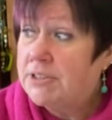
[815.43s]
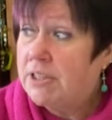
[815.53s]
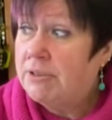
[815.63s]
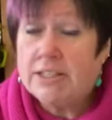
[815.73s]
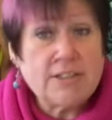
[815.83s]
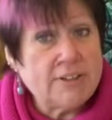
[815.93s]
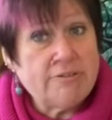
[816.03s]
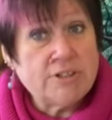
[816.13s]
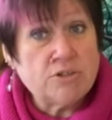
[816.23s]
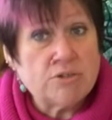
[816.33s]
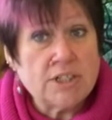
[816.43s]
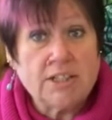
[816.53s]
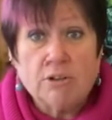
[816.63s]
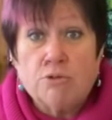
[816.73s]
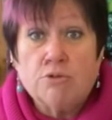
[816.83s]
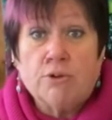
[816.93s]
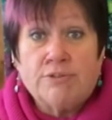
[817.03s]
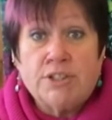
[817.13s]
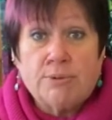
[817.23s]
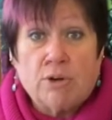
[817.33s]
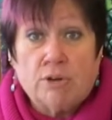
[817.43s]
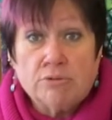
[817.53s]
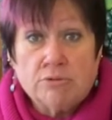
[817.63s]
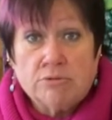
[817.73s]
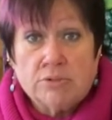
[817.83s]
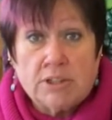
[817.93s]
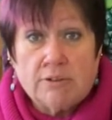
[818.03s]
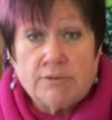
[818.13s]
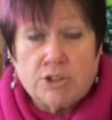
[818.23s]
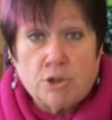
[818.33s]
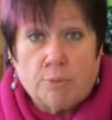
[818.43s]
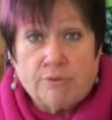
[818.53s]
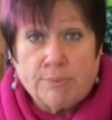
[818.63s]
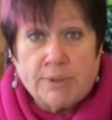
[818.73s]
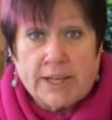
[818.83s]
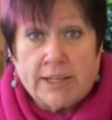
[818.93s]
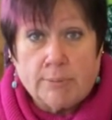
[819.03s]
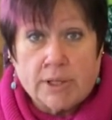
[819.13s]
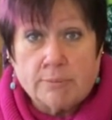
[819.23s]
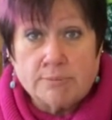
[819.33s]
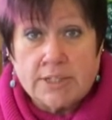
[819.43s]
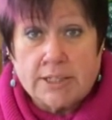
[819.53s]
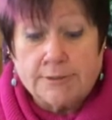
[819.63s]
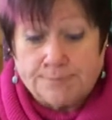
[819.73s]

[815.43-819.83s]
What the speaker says: So yeah, so they're indoors. And then, of course, obviously we got the lovely Tom from the neighbour comes in